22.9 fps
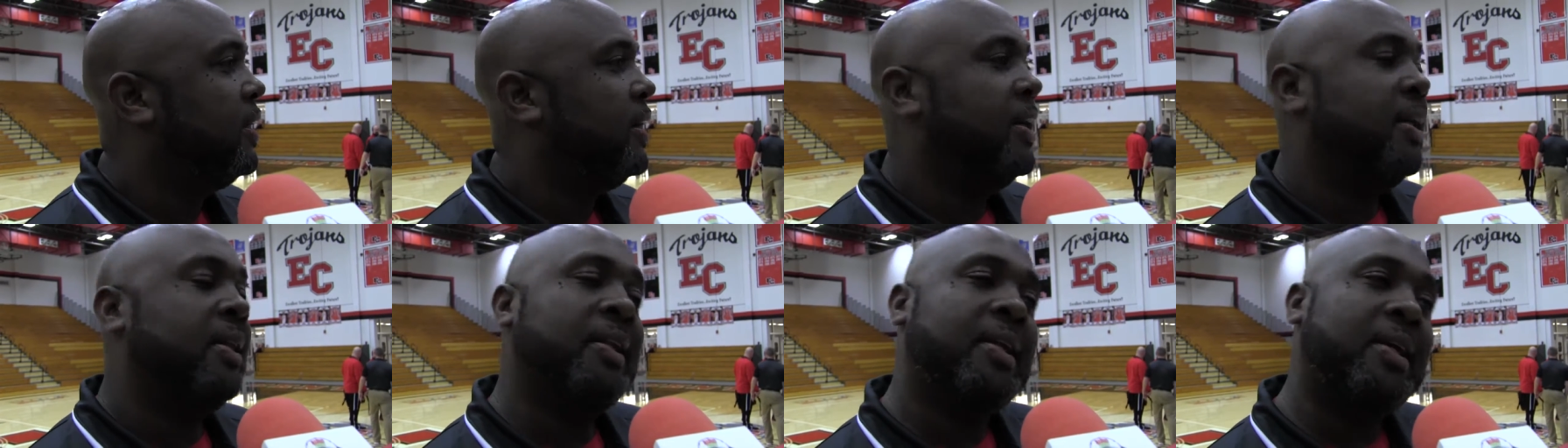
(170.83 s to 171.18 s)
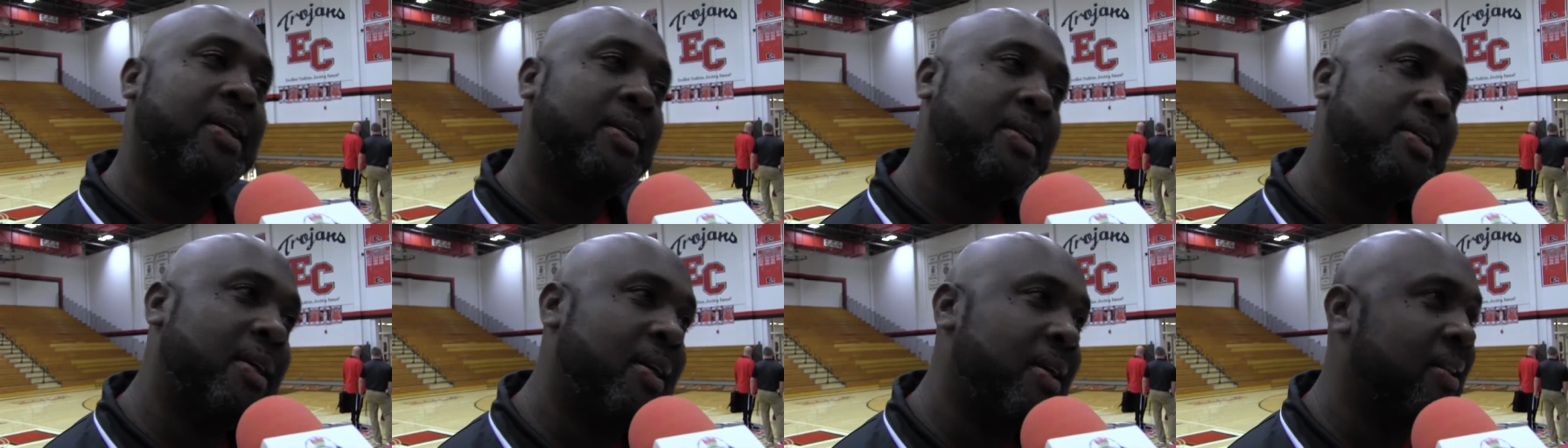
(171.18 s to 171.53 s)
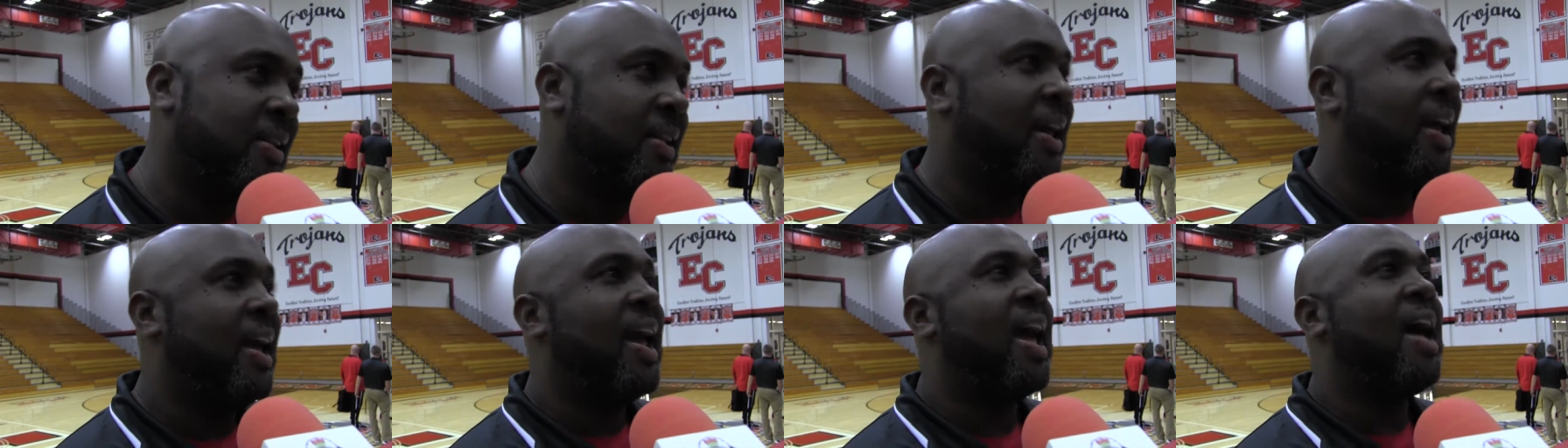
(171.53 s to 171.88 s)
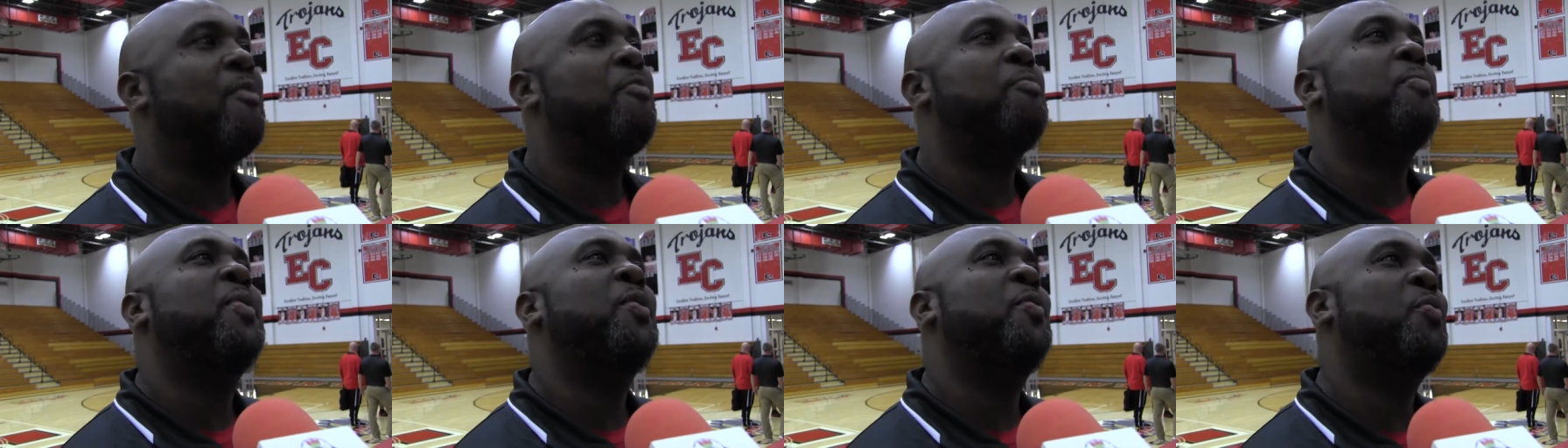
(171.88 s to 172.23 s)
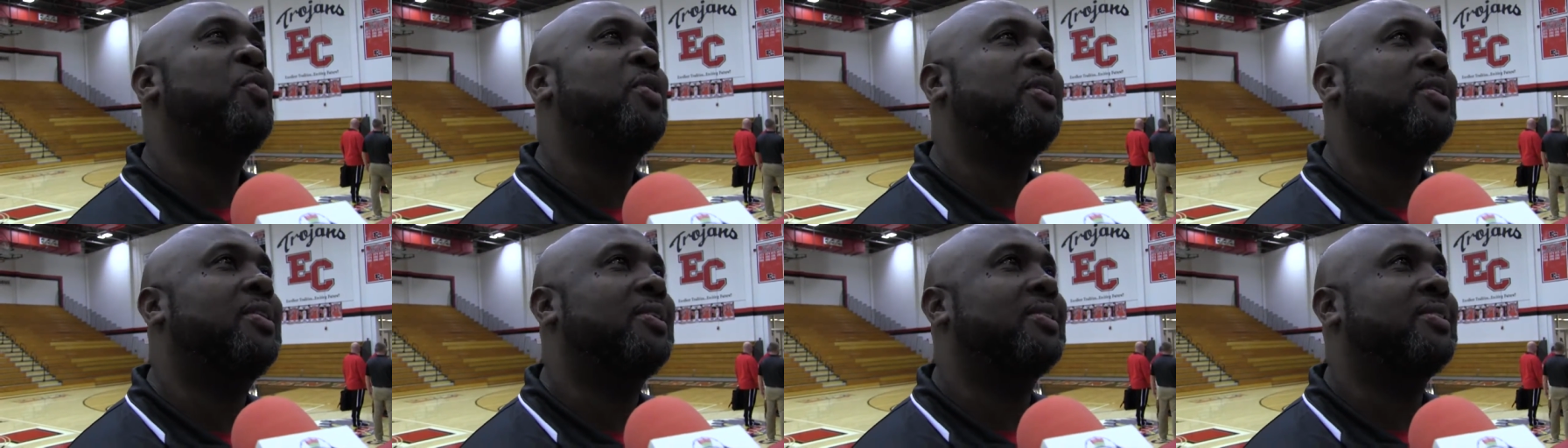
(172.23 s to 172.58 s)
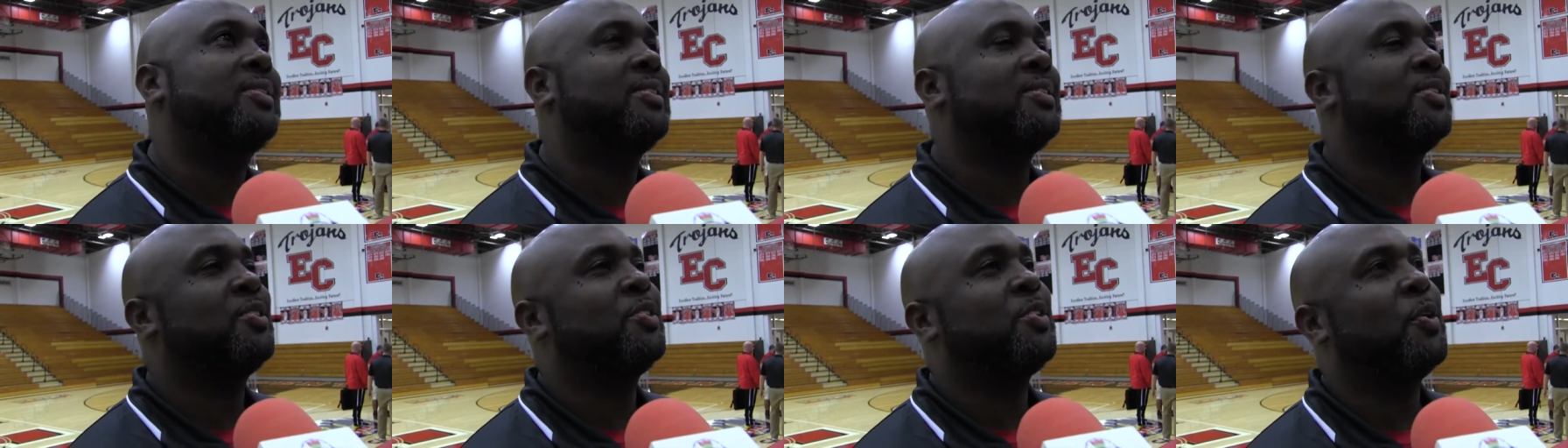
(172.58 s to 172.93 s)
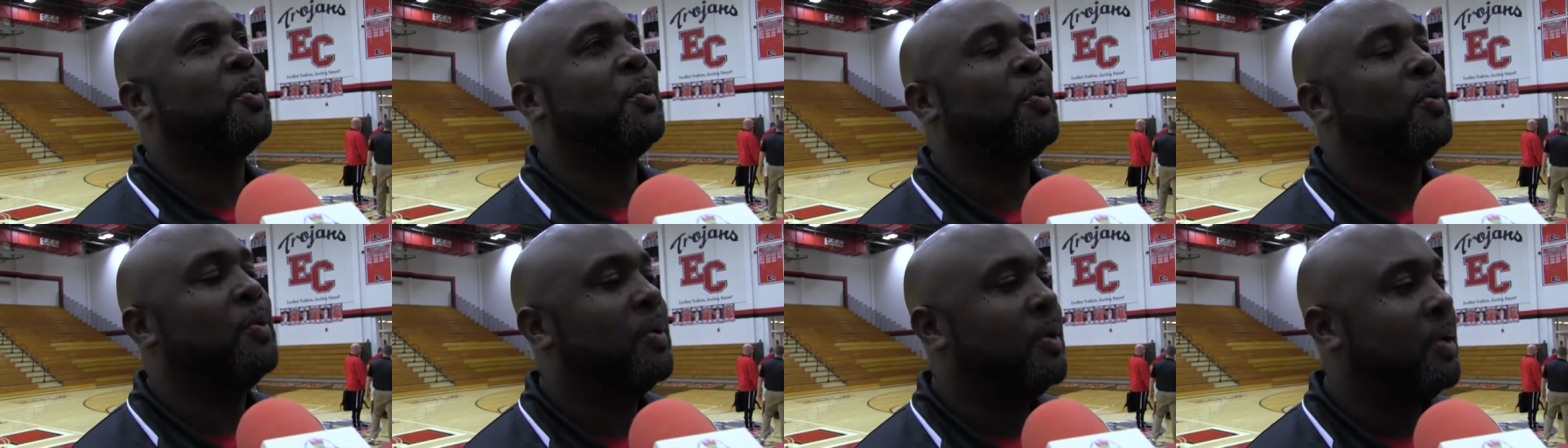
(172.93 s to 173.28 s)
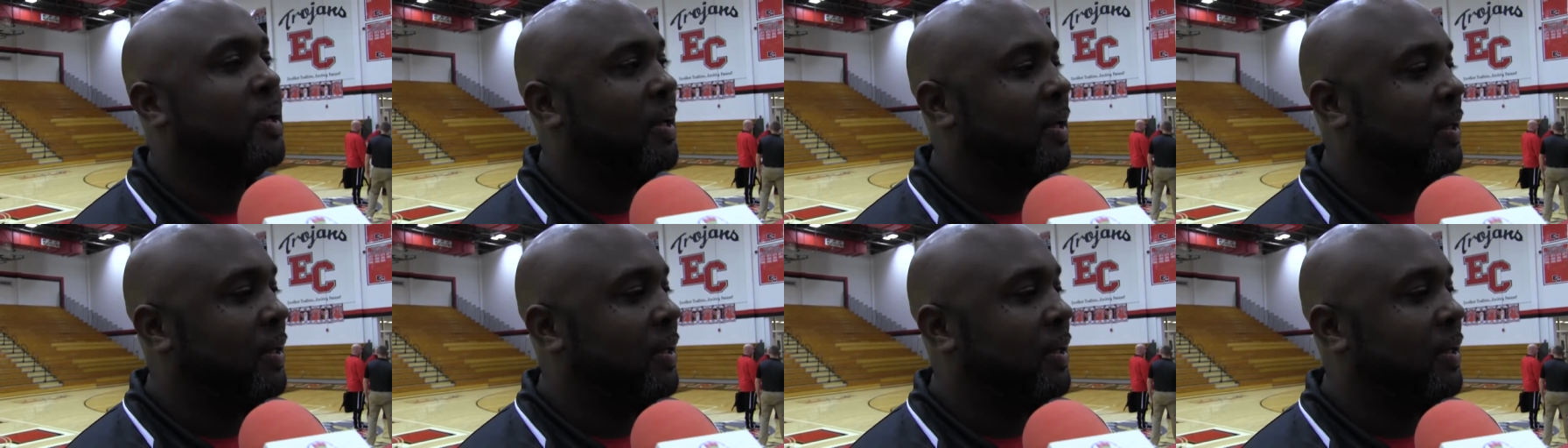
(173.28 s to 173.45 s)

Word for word: and, and and they haven't been with us, and so.